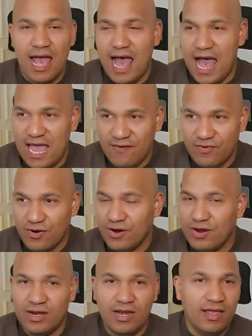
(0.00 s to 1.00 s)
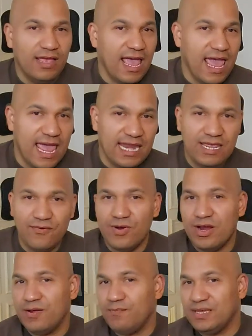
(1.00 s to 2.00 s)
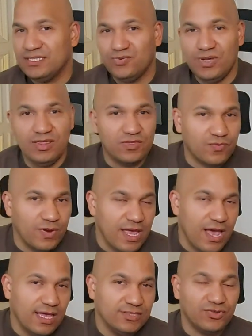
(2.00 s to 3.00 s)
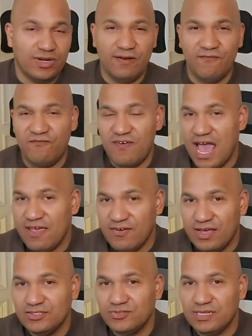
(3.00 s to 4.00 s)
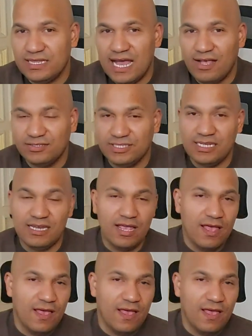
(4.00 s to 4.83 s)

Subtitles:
I've heard anywhere between 300 and 500,000.